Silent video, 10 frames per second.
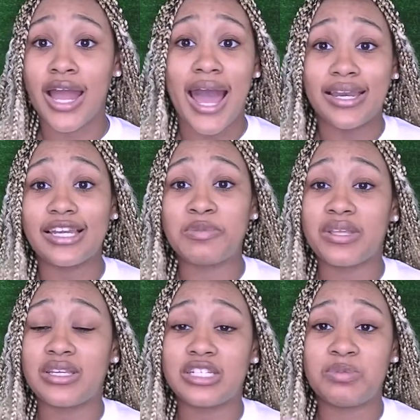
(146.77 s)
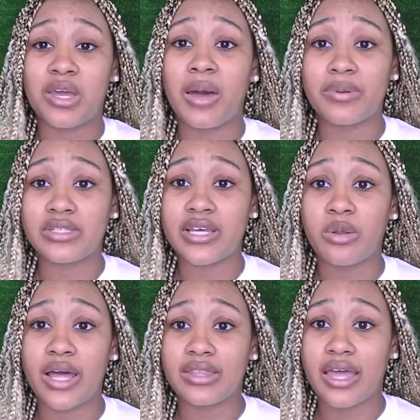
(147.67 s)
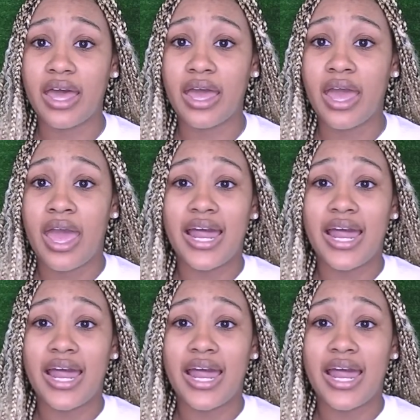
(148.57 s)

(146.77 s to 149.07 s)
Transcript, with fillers: I didn't expect it to just pick up and sell like that.